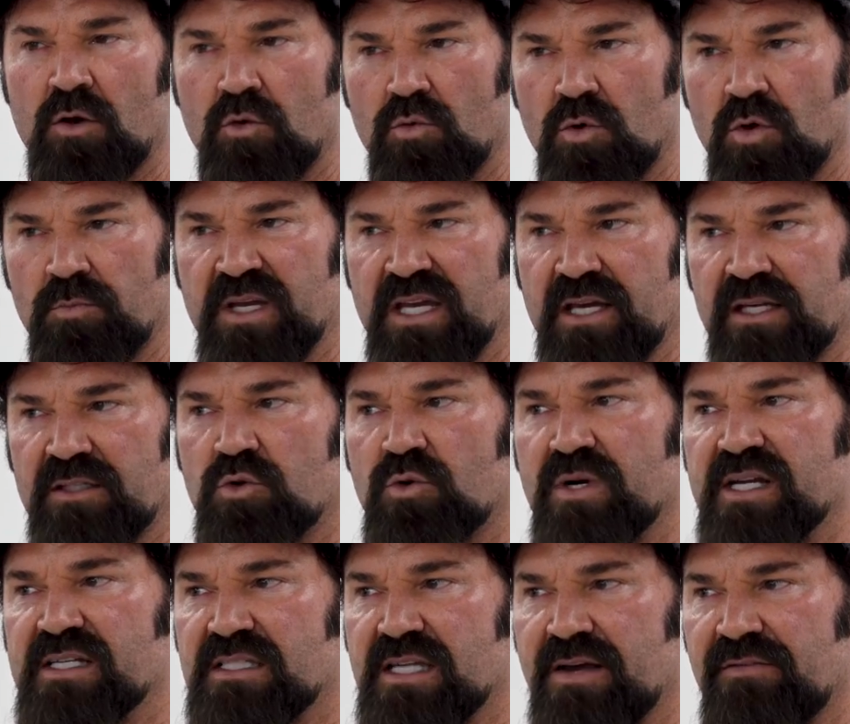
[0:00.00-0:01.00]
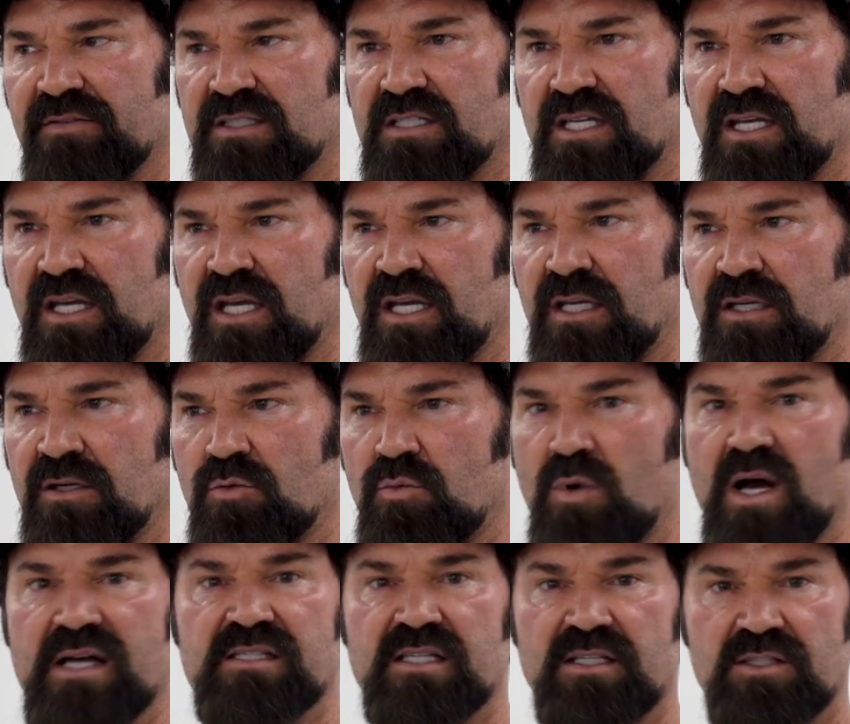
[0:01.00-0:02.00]
will be a 2017
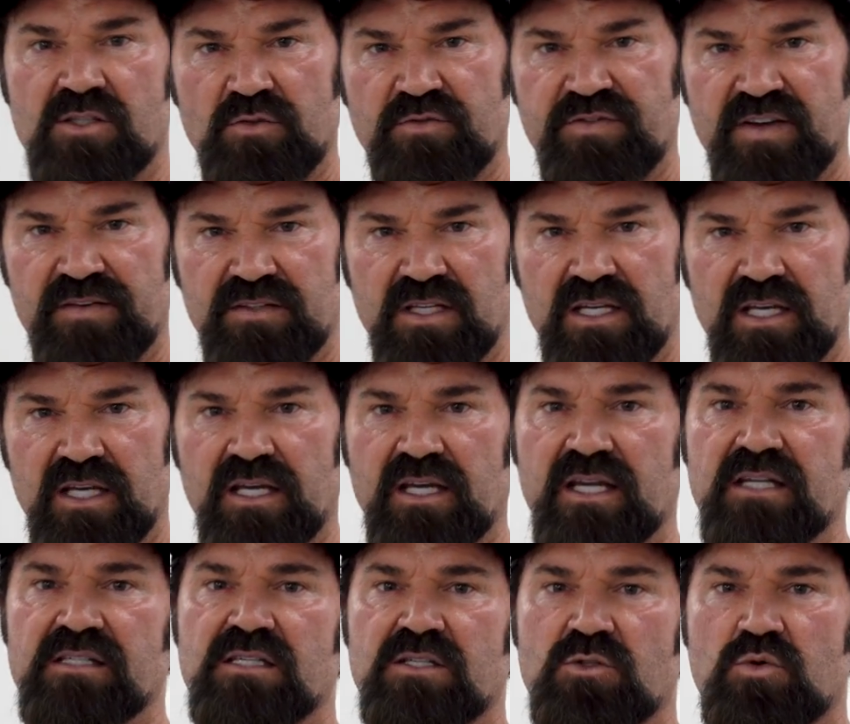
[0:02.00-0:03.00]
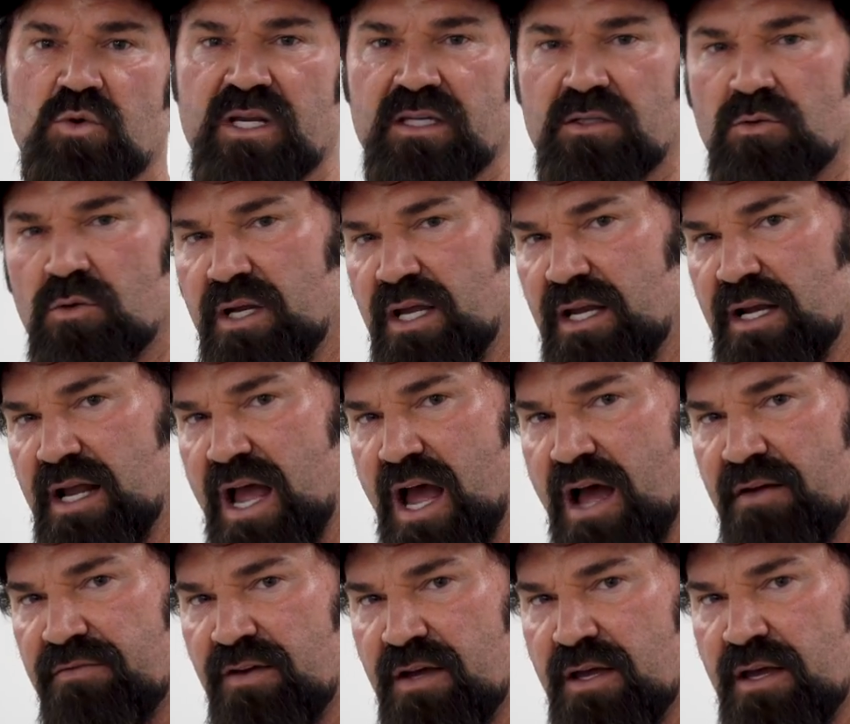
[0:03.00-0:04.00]
YZ250 against the
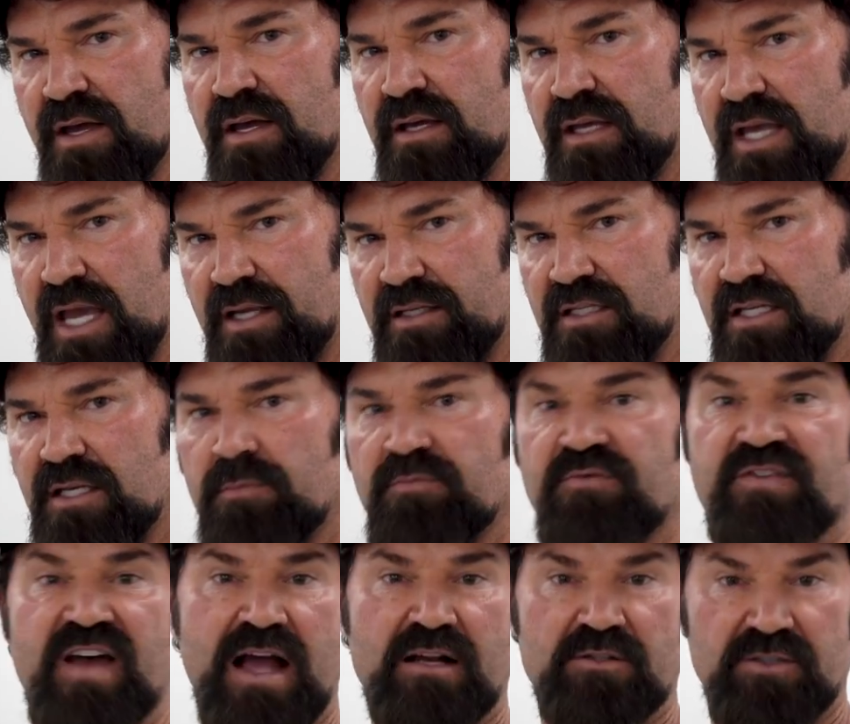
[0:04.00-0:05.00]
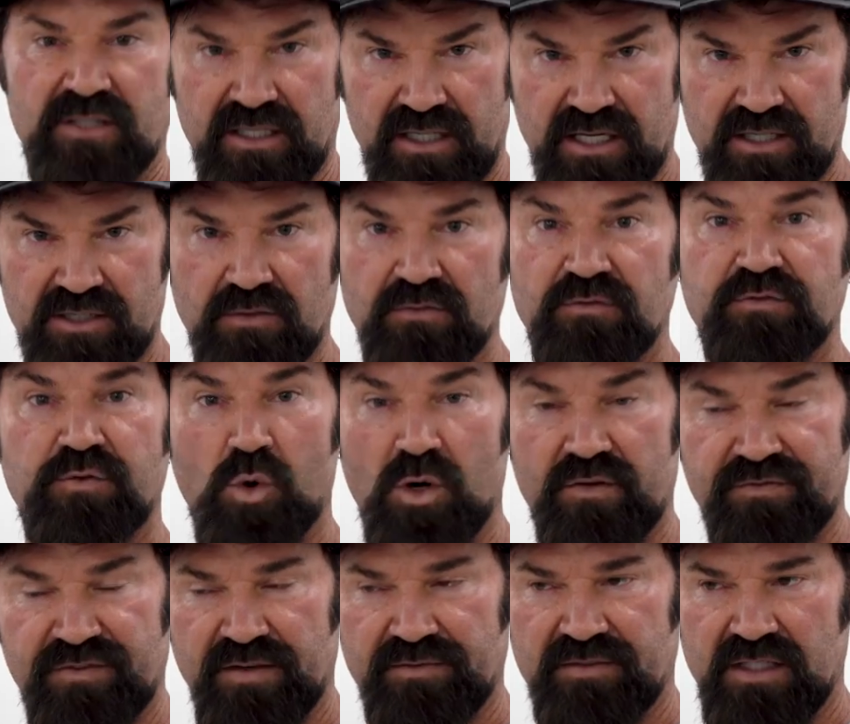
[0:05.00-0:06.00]
2020.5 KTM Factory Edition
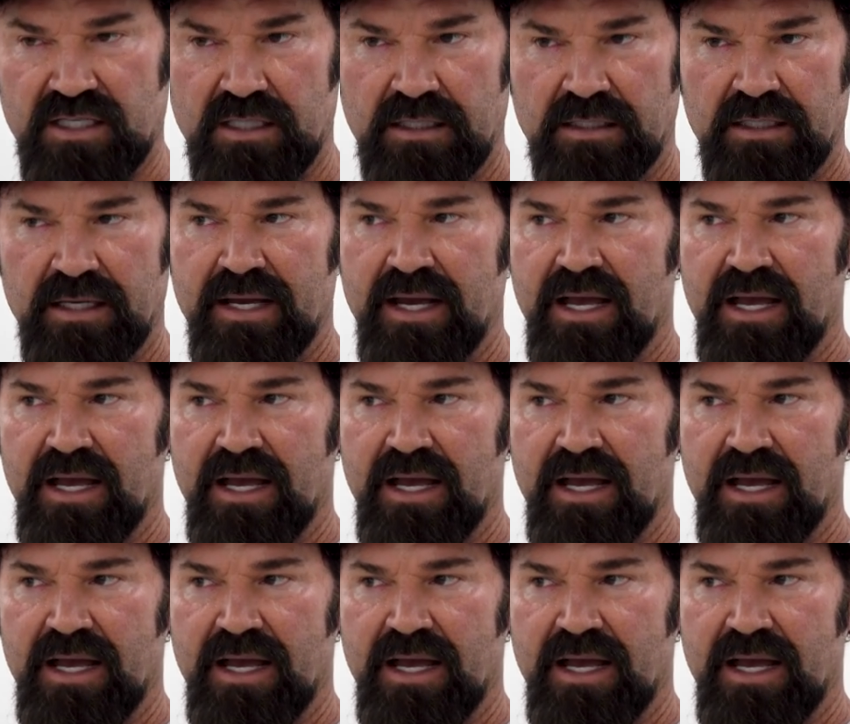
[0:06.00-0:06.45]
450.